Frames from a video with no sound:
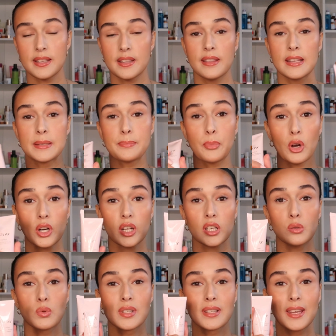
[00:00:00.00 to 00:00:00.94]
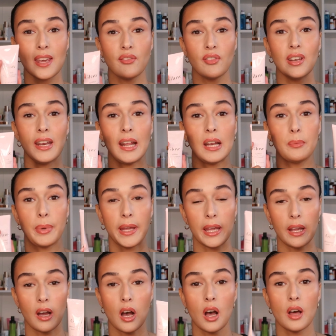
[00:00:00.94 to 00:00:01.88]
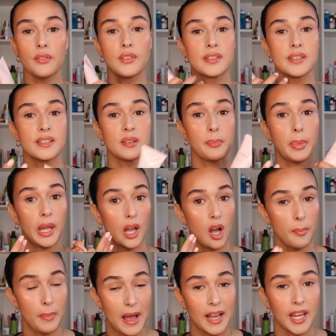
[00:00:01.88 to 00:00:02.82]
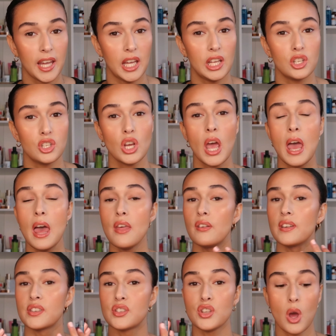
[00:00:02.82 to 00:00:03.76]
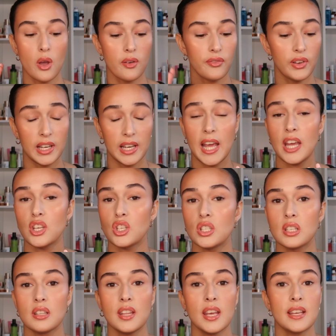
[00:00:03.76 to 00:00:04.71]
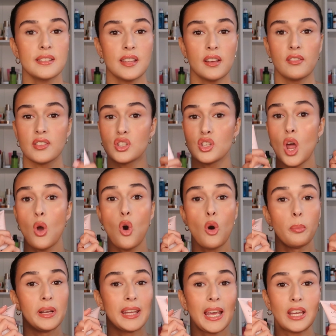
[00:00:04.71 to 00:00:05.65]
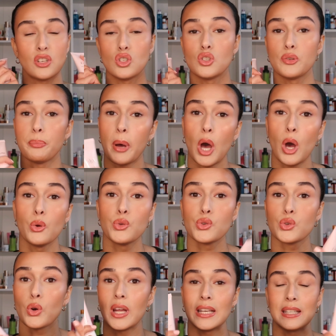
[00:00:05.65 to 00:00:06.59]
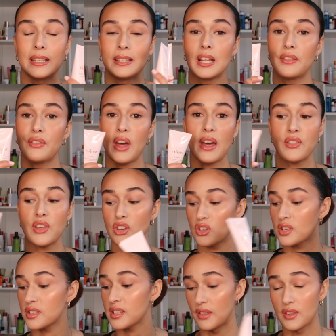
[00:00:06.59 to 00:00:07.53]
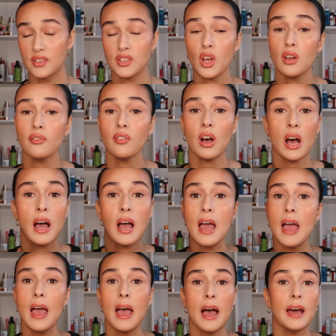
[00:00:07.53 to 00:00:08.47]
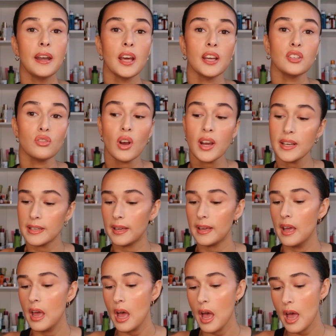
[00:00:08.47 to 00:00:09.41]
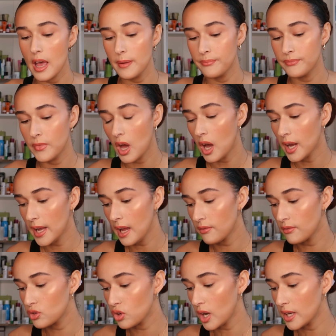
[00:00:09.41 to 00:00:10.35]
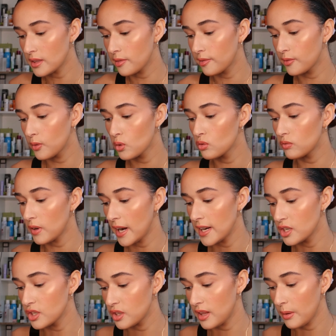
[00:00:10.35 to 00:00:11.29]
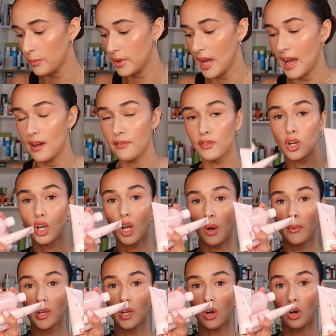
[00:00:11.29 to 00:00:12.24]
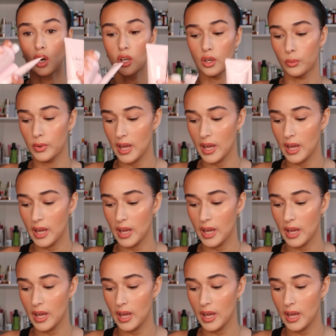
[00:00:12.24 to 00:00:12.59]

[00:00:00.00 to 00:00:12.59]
This product was given in PR. This is a PR package. There is no affiliation to this. There is no obligation to post or anything like that. They just send this over and I tried it. I have tried the full range that we have going on.